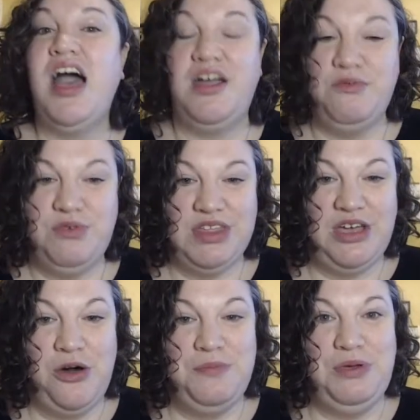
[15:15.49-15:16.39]
I
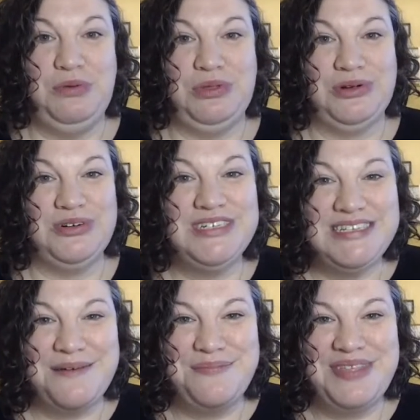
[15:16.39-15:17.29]
really hope you learned
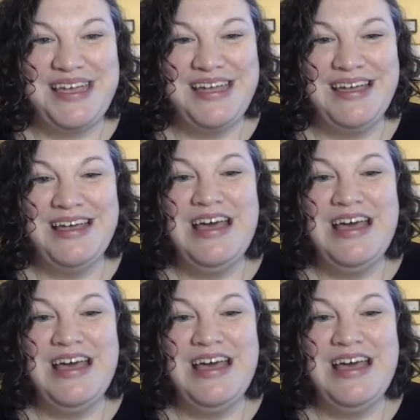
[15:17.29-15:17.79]
something.